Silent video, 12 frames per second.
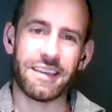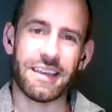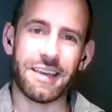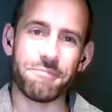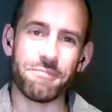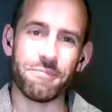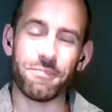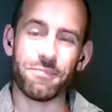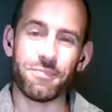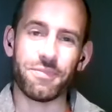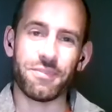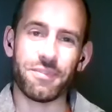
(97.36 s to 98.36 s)

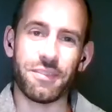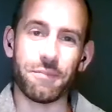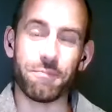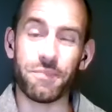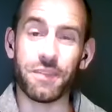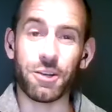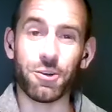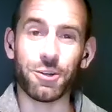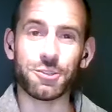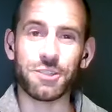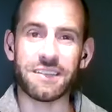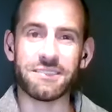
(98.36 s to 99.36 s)
The
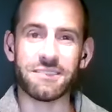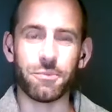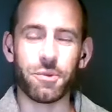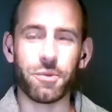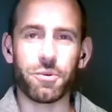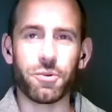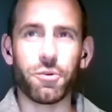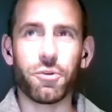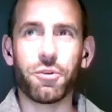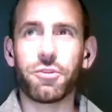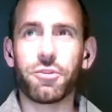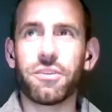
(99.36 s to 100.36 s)
contracts that we were
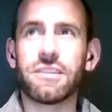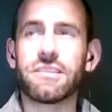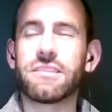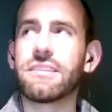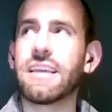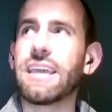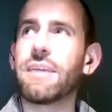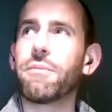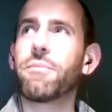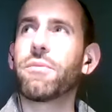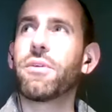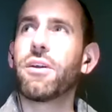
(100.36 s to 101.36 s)
going through at the
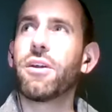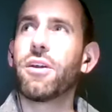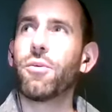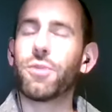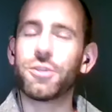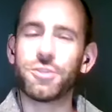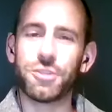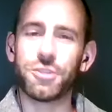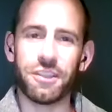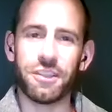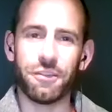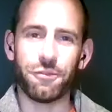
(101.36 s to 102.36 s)
time were due
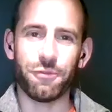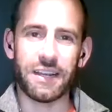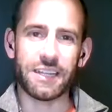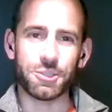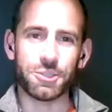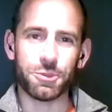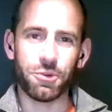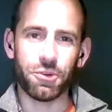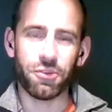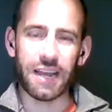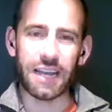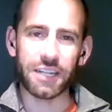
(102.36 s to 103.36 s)
to the financial
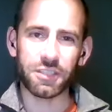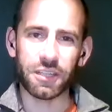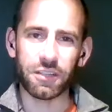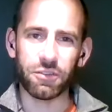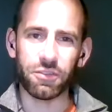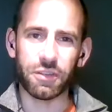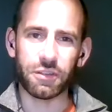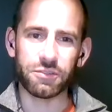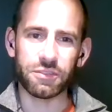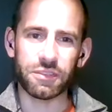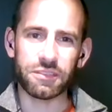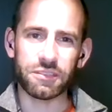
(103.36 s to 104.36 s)
crash, like
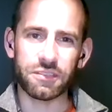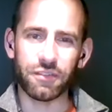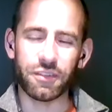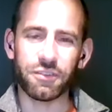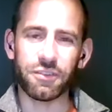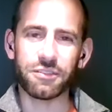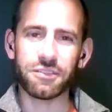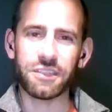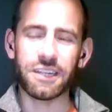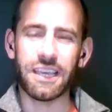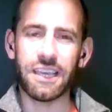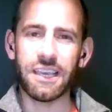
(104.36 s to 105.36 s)
2007,
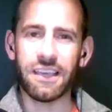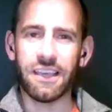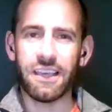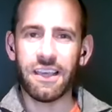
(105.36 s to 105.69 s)
2008.